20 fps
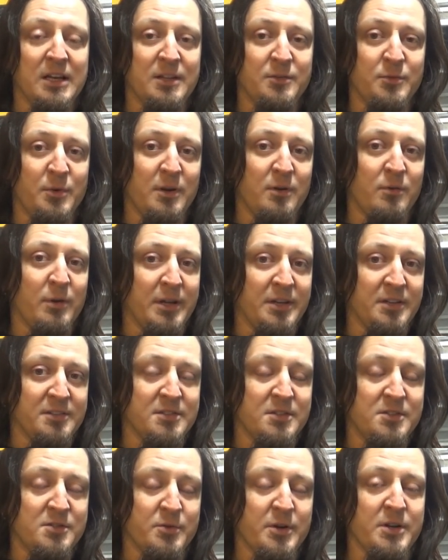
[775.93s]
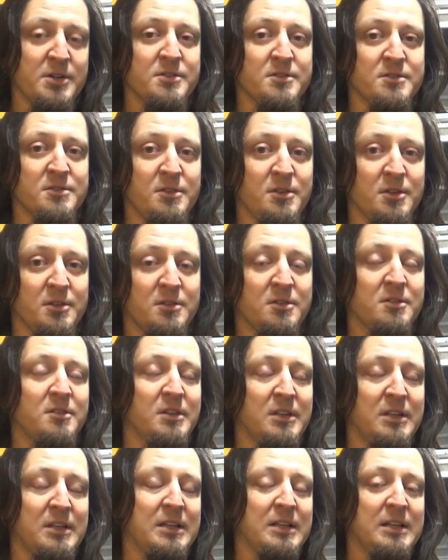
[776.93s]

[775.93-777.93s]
and real riding situations or not.